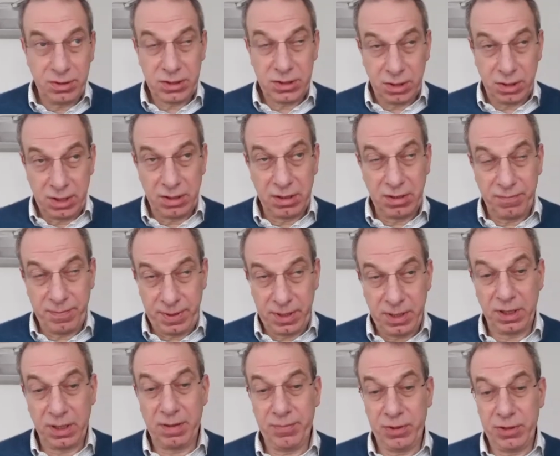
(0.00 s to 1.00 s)
they'll have been
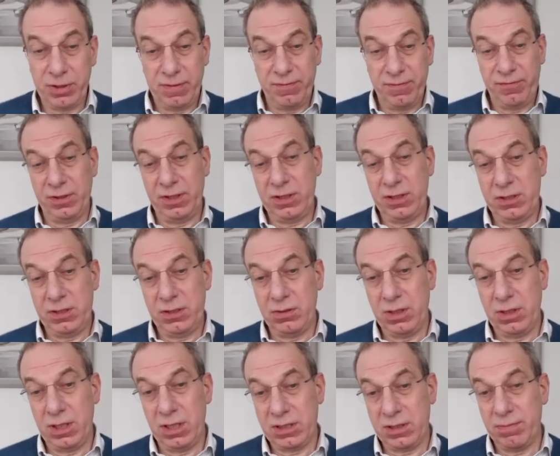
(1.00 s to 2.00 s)
on ibrutinib for at least 2
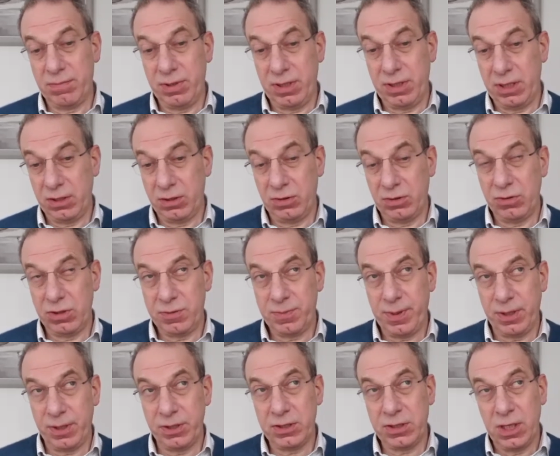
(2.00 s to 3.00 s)
years and be in a good
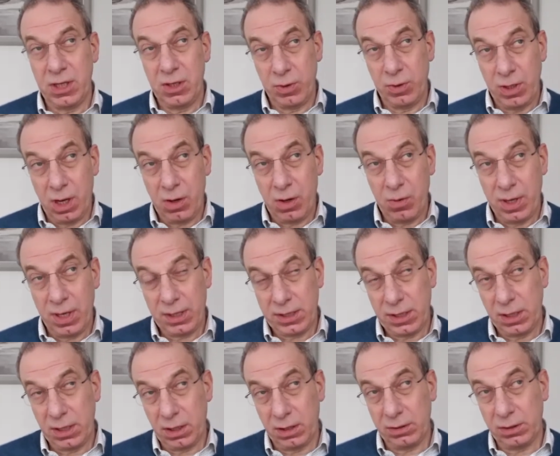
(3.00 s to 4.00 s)
response. We are
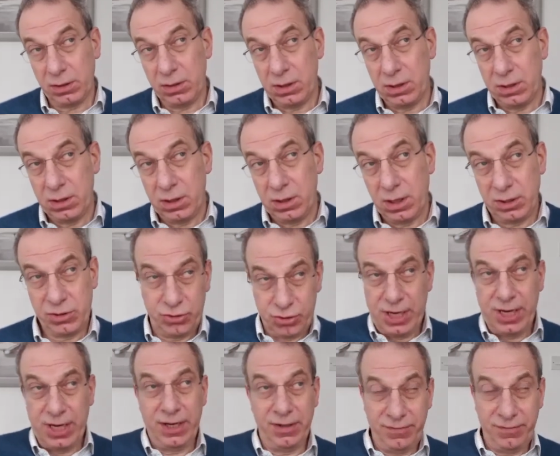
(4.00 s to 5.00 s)
working on a
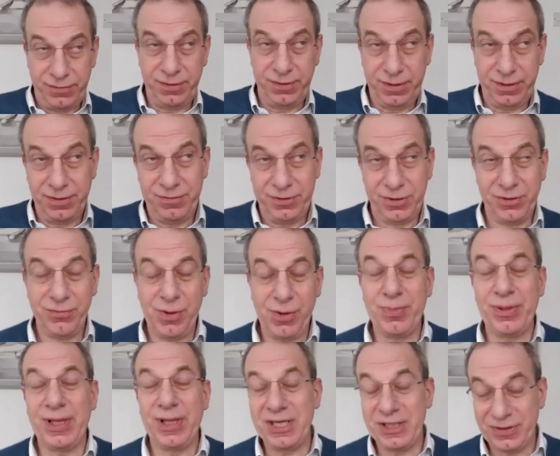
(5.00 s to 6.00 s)
trial to
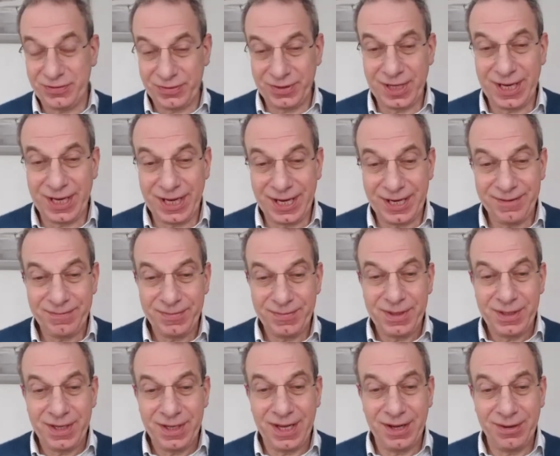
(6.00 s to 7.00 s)
replace flare
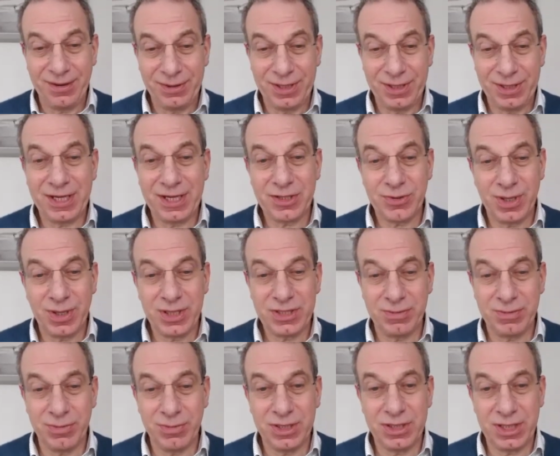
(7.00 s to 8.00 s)
with the next
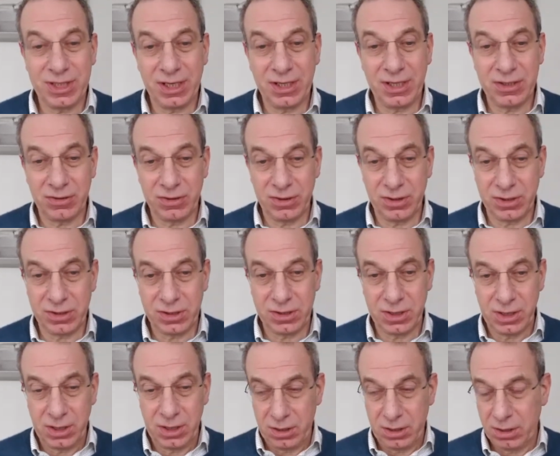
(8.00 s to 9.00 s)
question. But the challenge, of course,
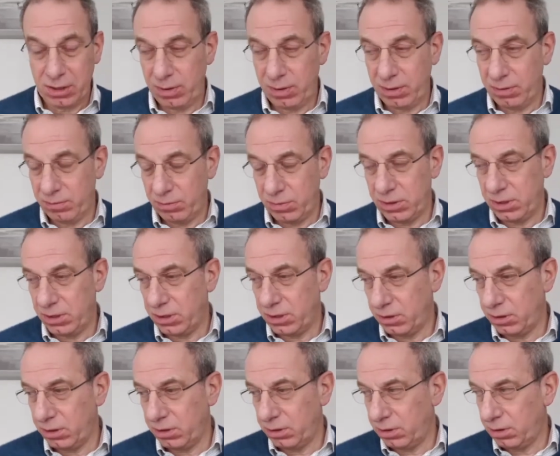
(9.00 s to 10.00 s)
I mean, which is a
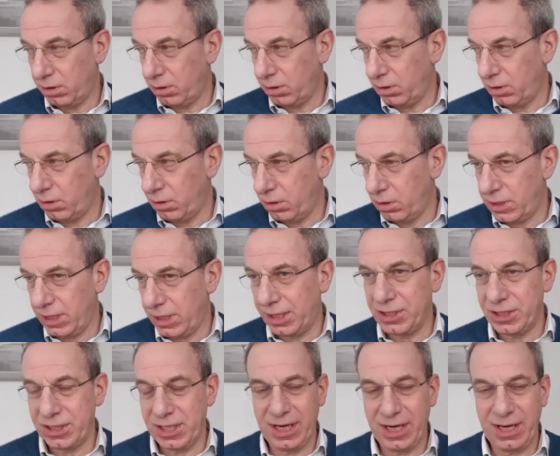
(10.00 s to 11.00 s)
good
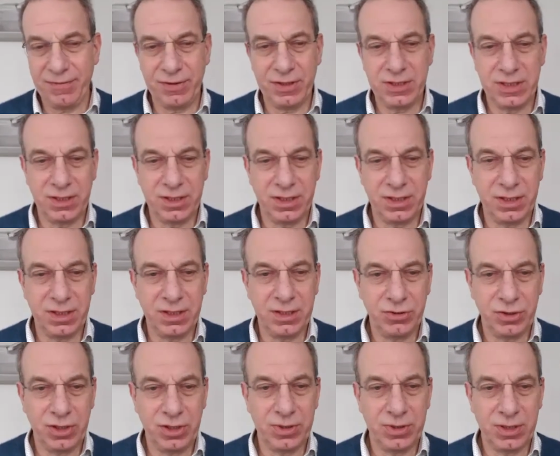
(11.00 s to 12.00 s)
challenge to have, is that the
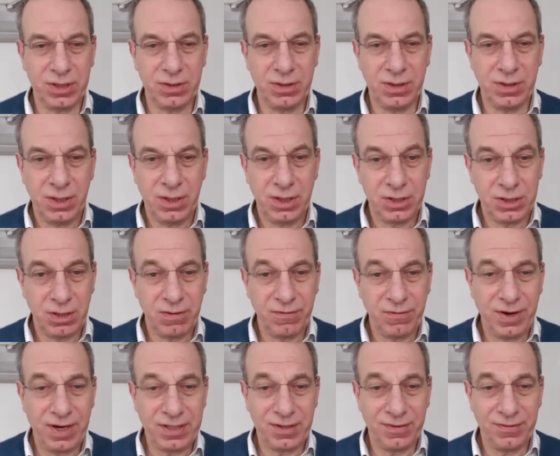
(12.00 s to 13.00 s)
treatments are so
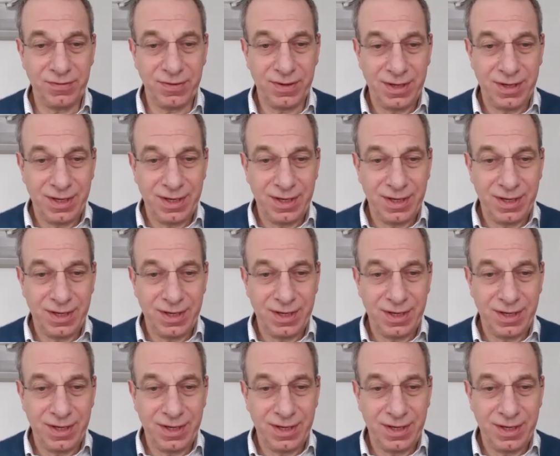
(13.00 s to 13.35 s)
effective.